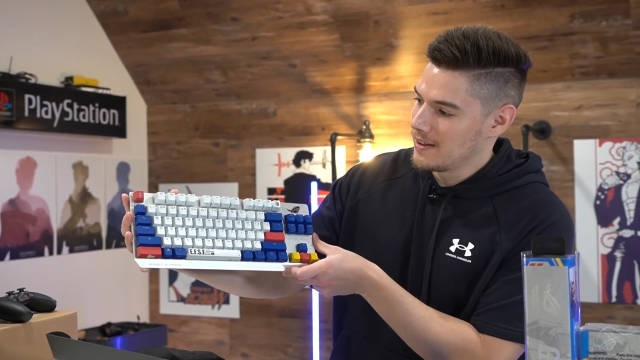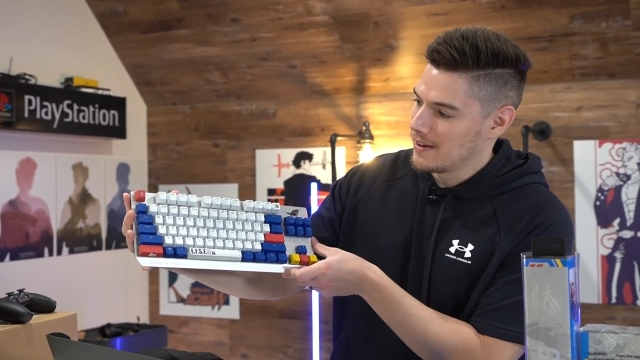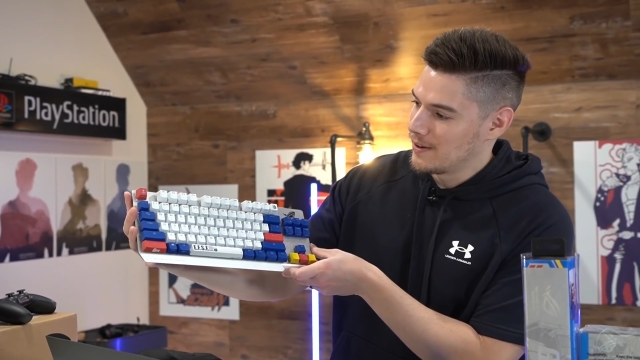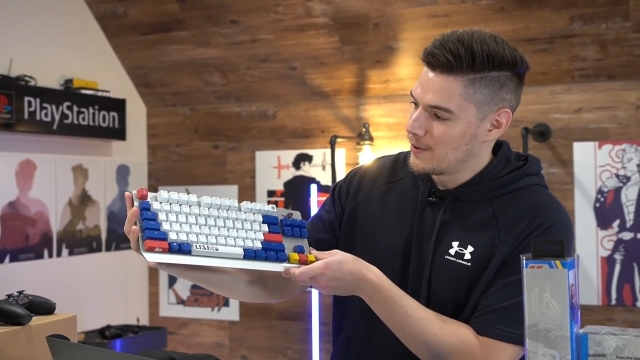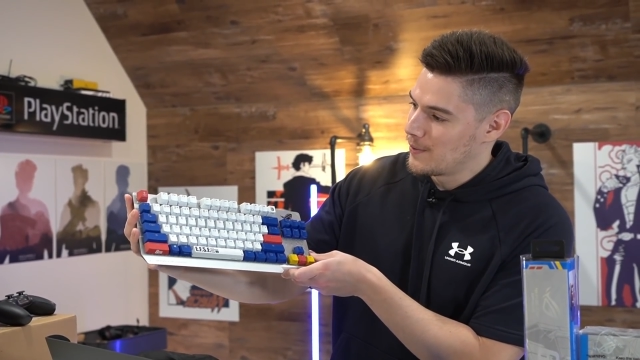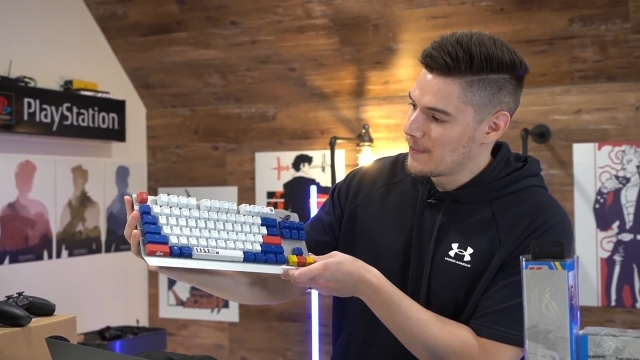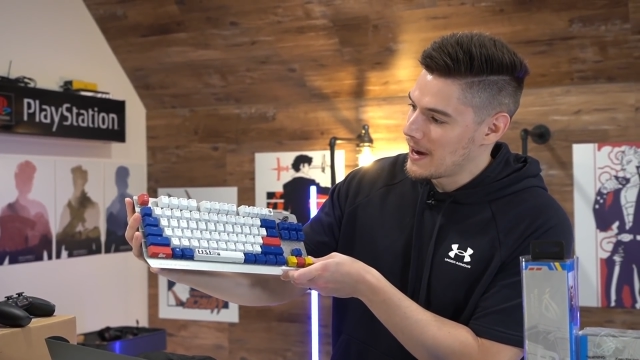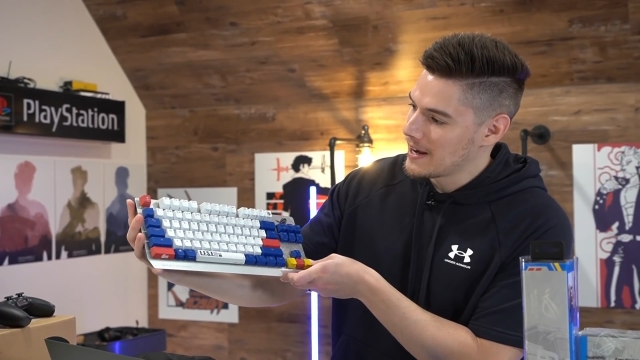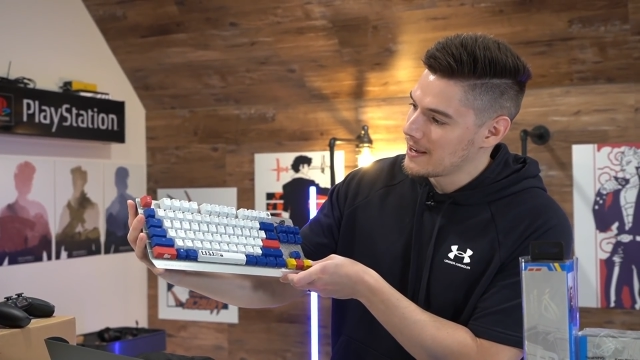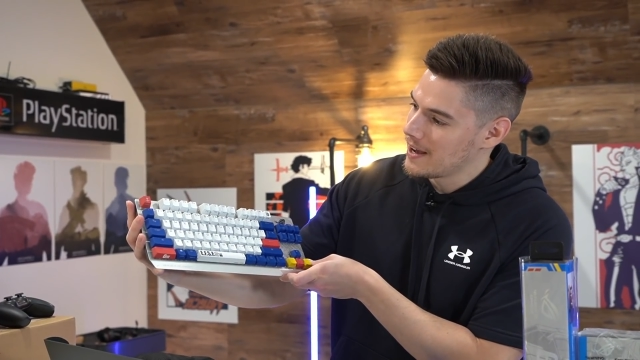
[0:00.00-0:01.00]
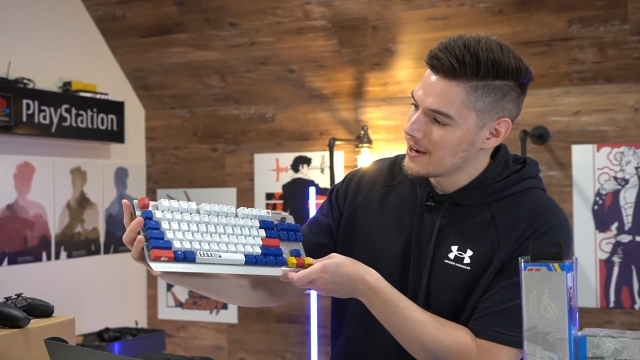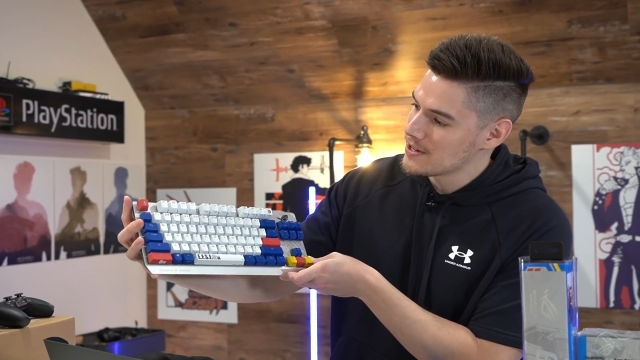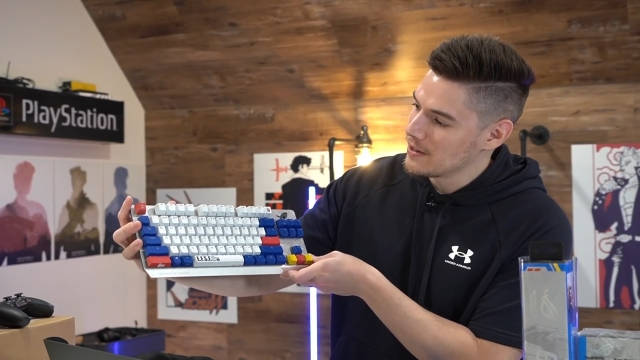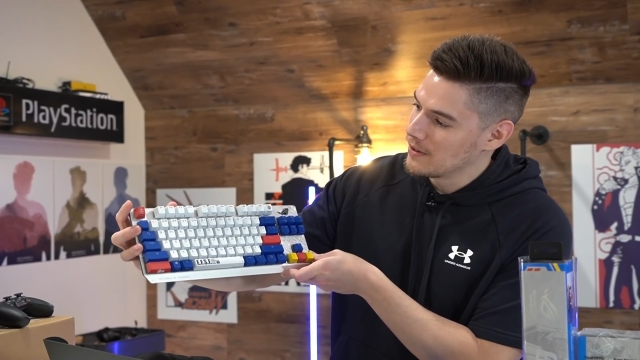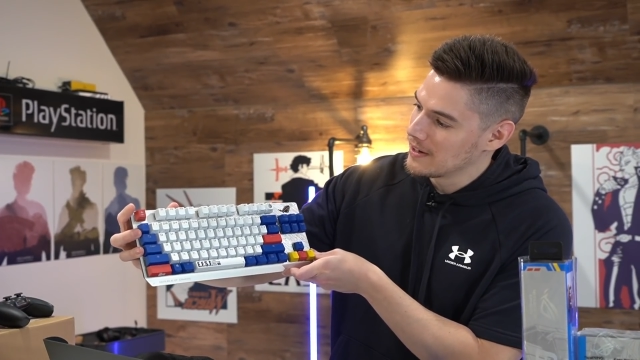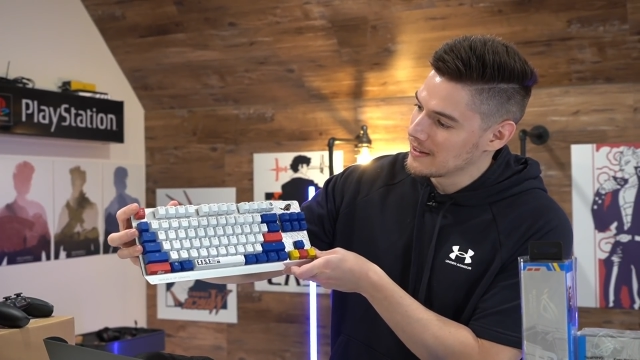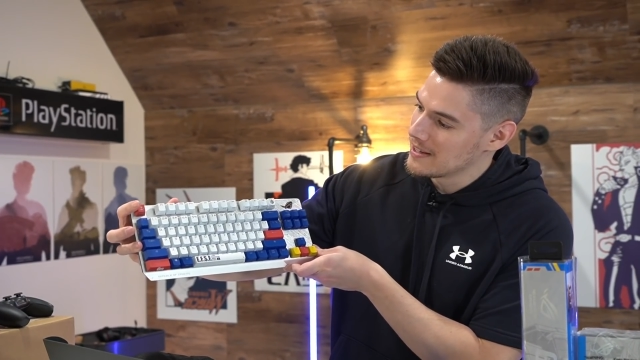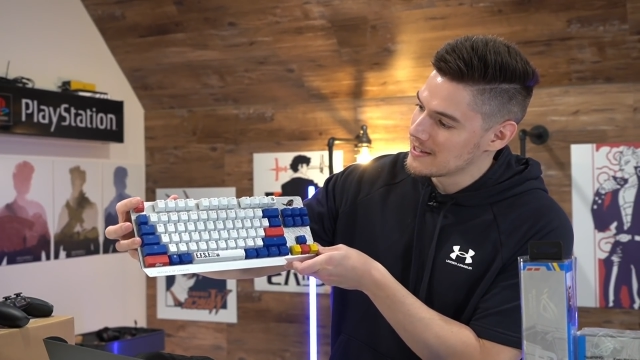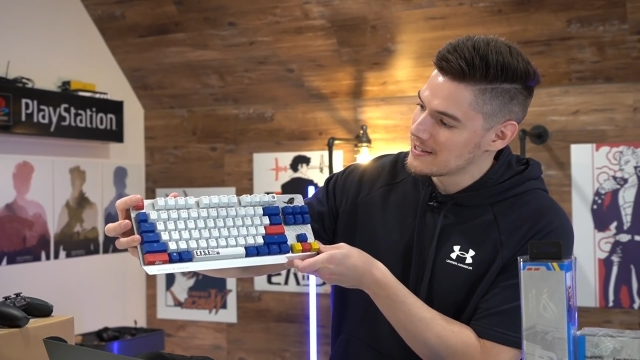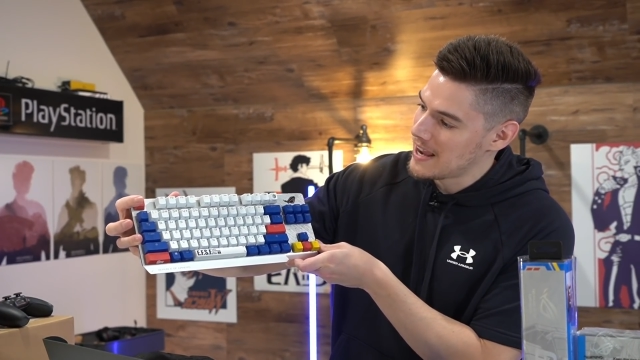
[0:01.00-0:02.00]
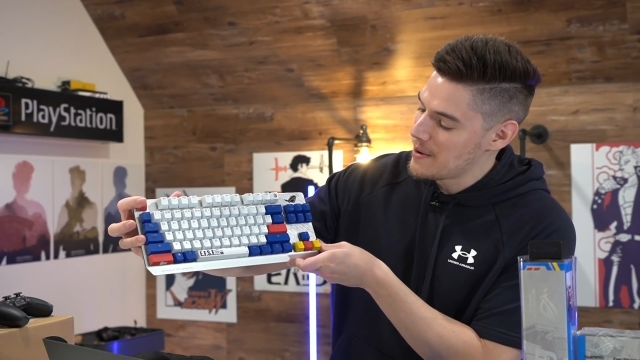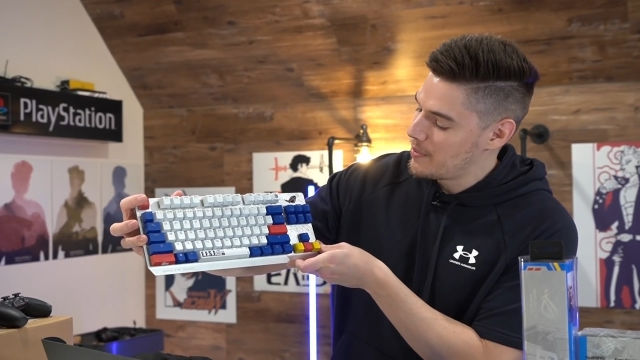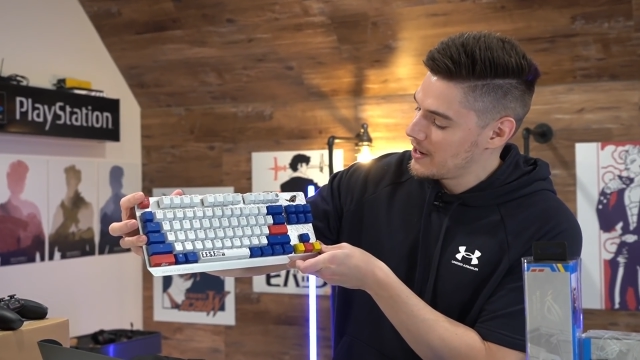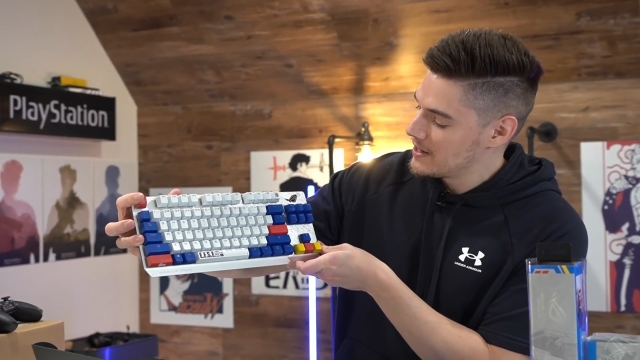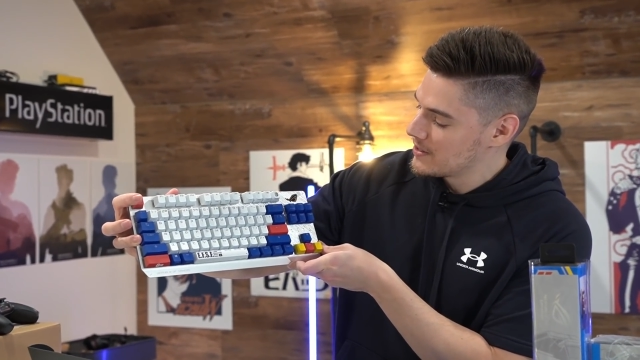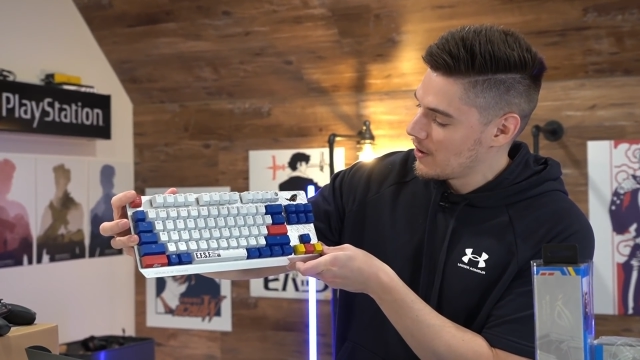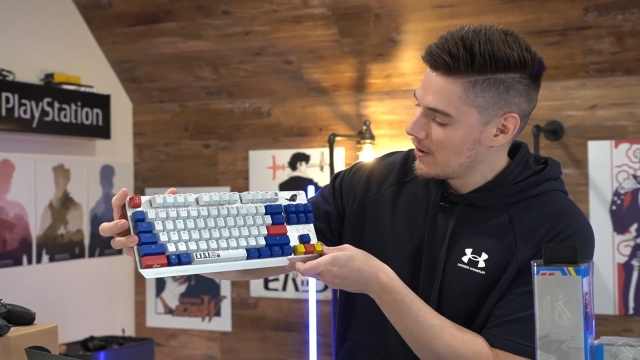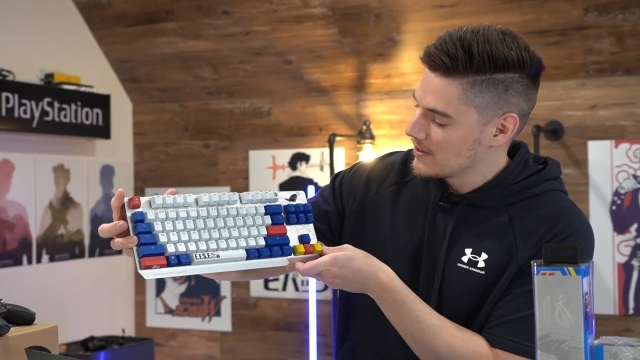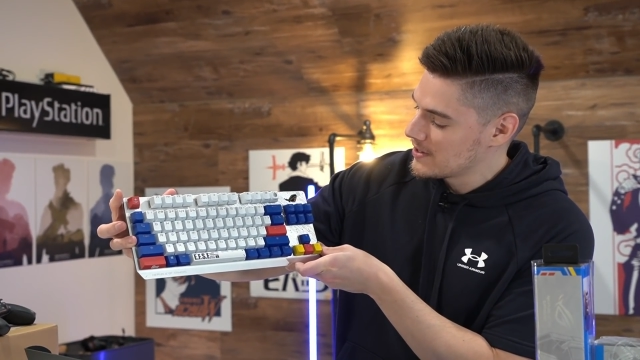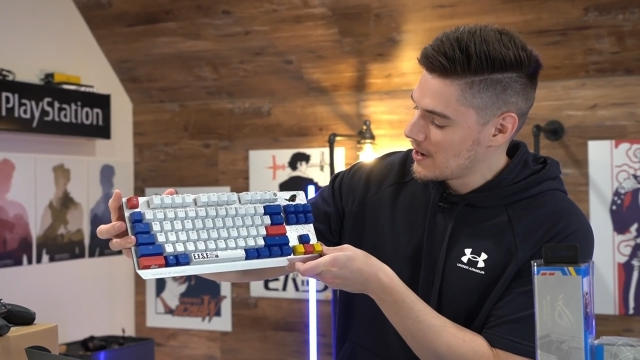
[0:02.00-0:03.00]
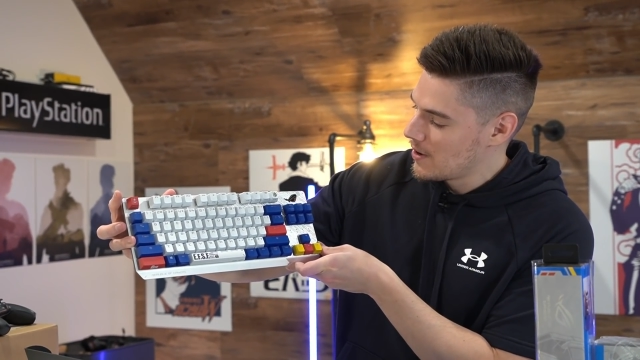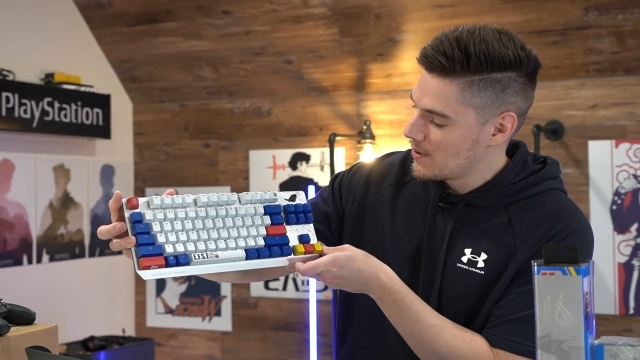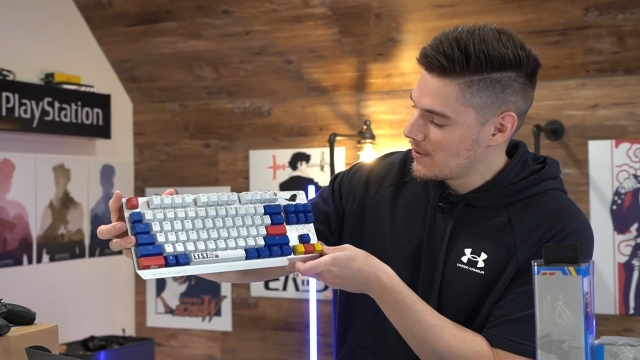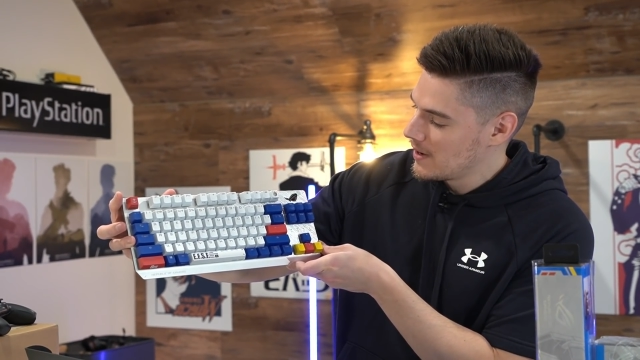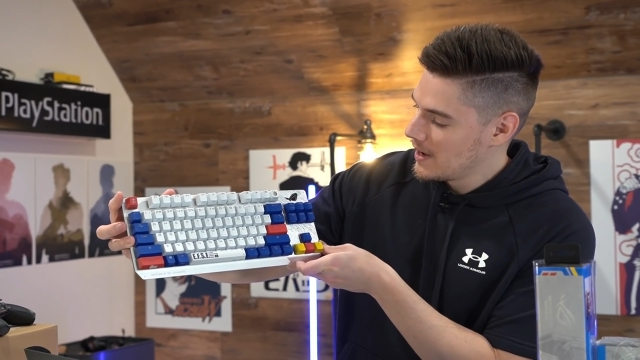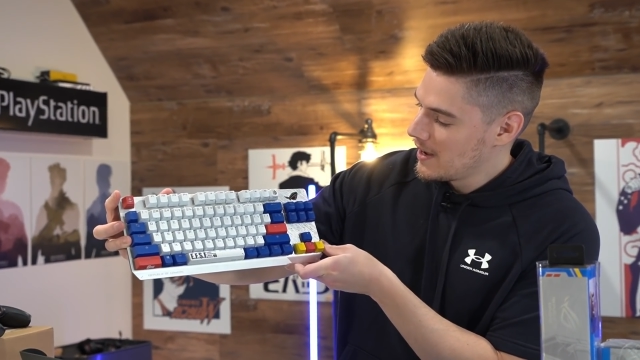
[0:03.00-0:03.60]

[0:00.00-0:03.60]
Oh my gosh. And look, the escape button is also.